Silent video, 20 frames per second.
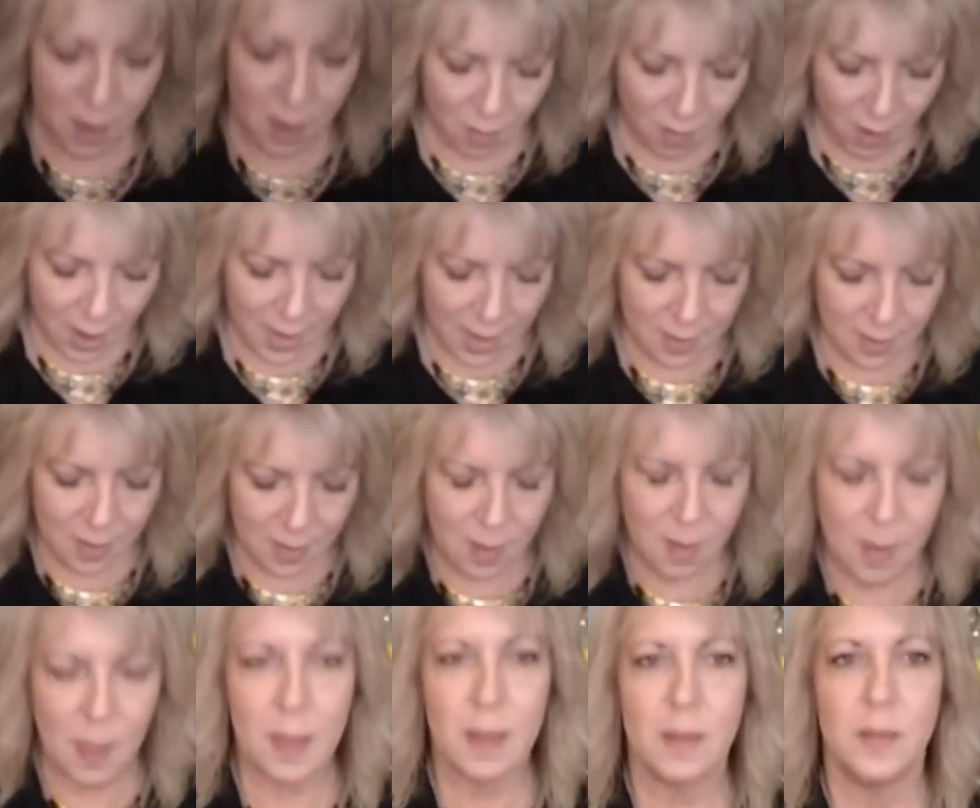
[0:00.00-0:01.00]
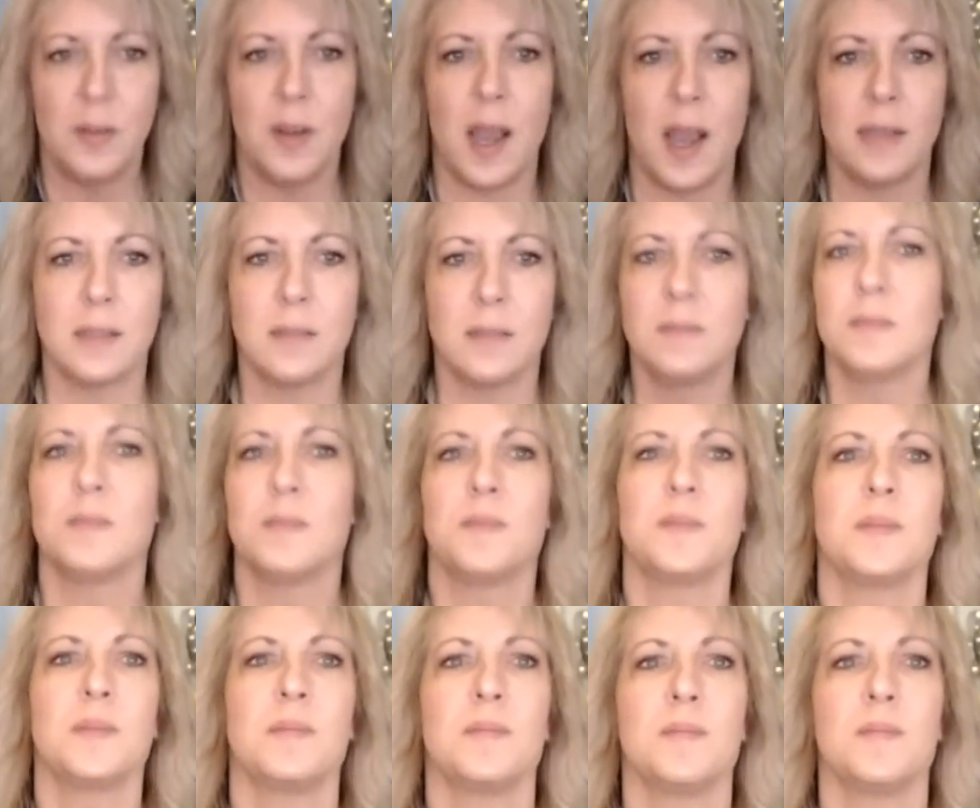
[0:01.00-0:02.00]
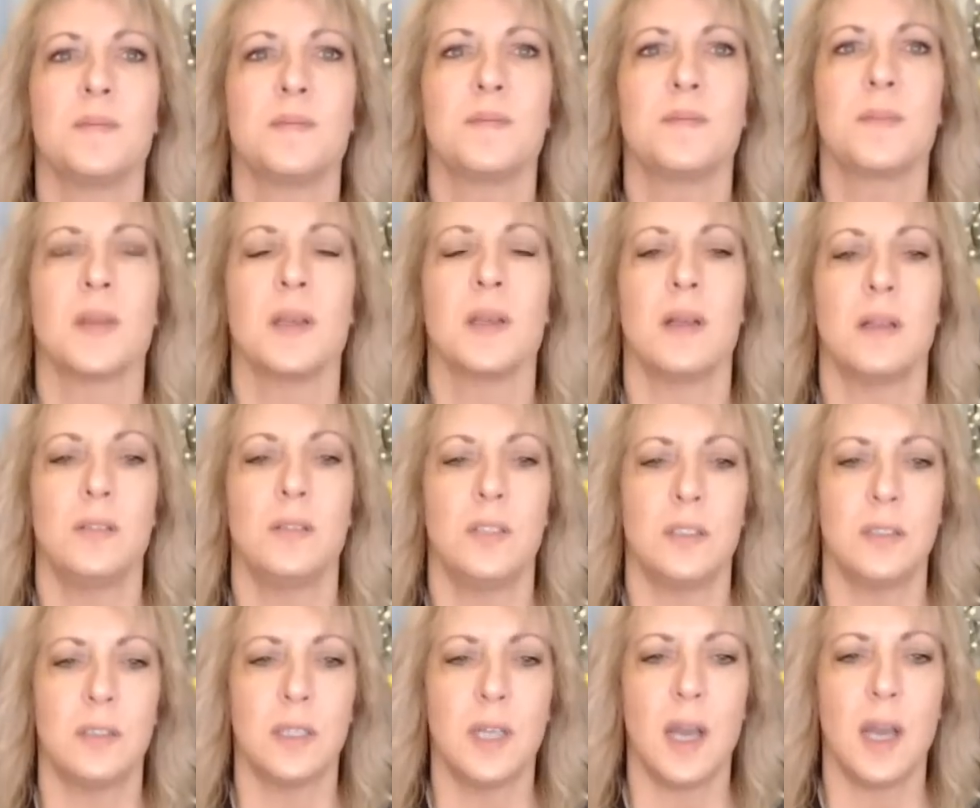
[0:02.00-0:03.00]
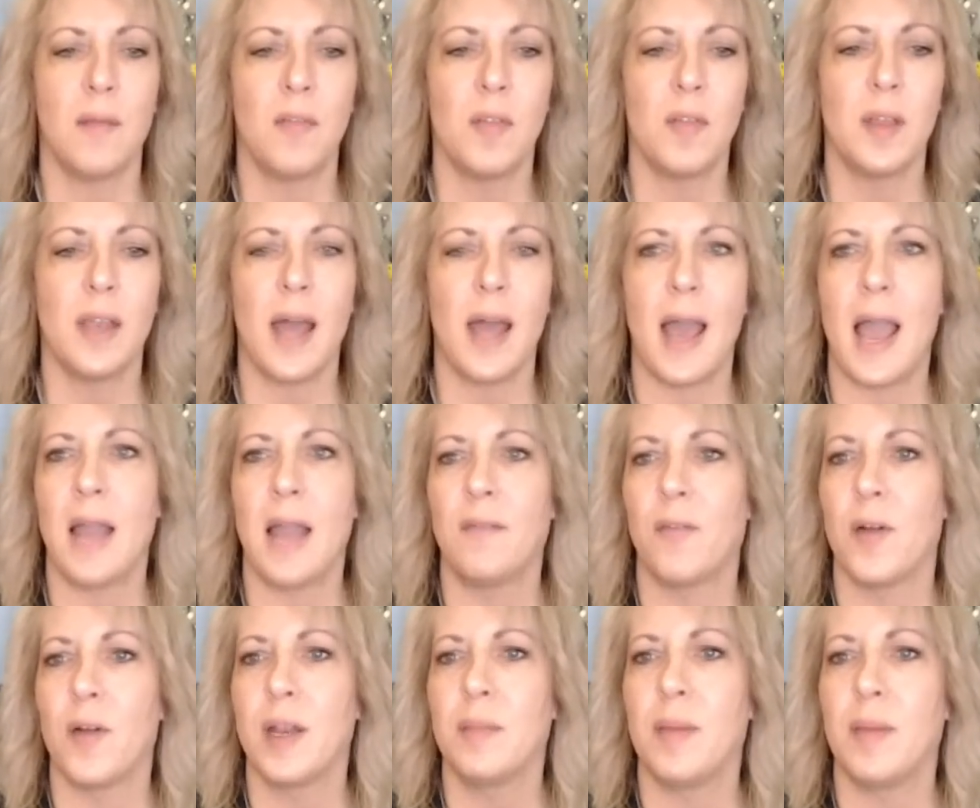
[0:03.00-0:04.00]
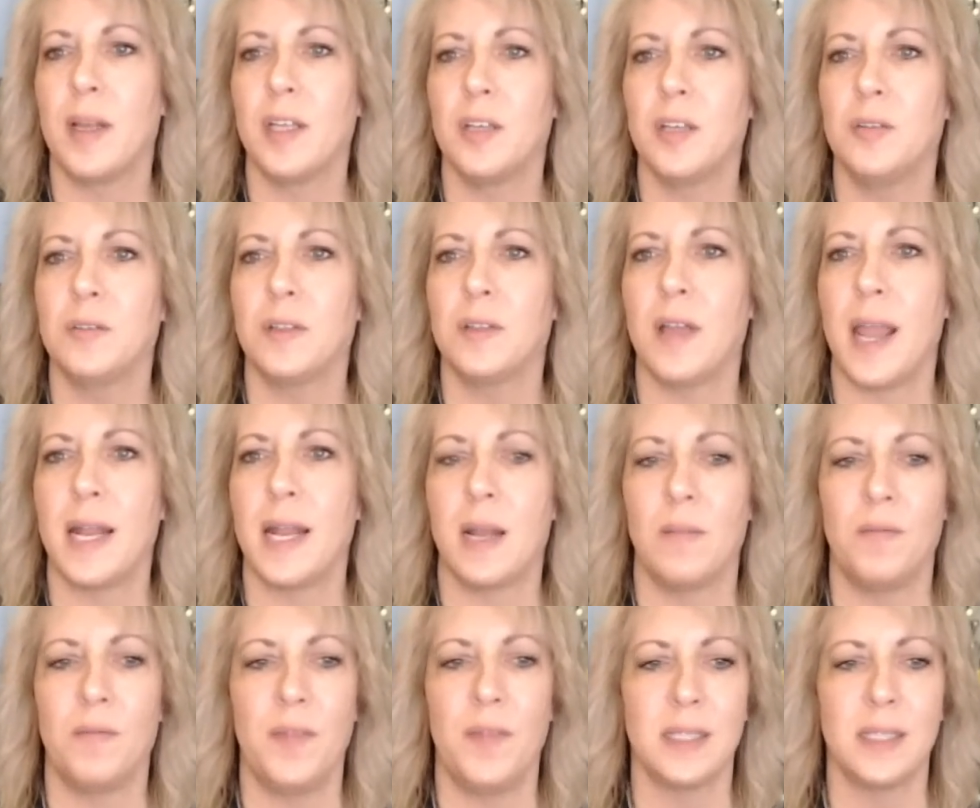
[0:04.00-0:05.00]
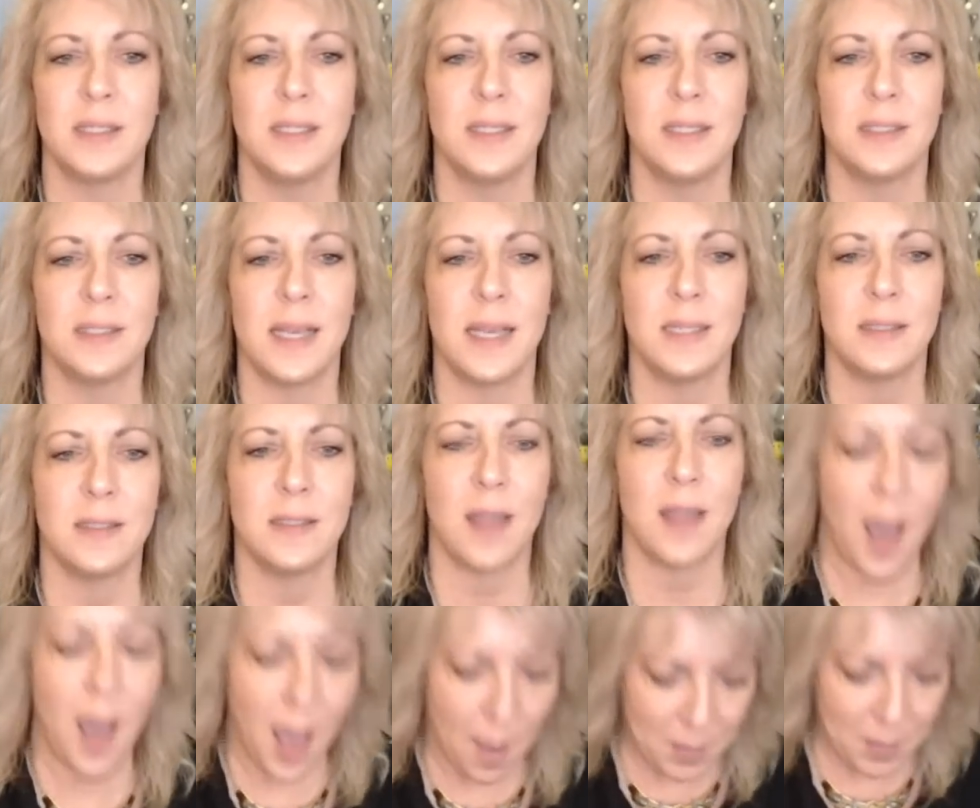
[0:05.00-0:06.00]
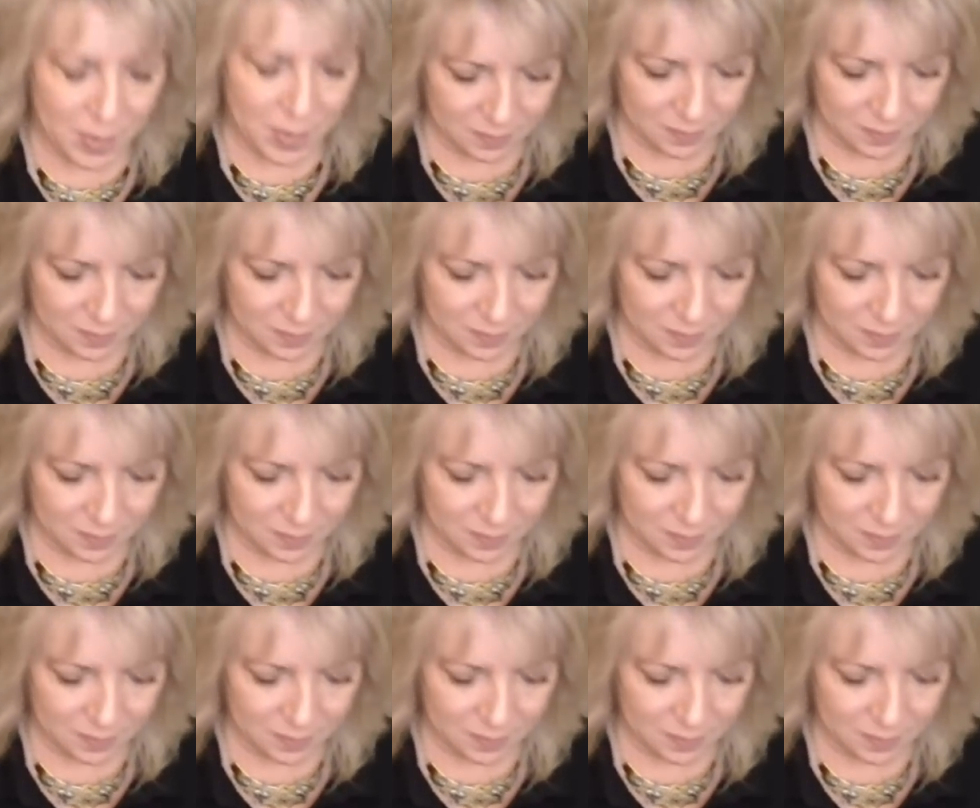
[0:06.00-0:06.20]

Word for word: All right. You guys, just to cover the lag for anybody who's late, I'm fixing to say stop.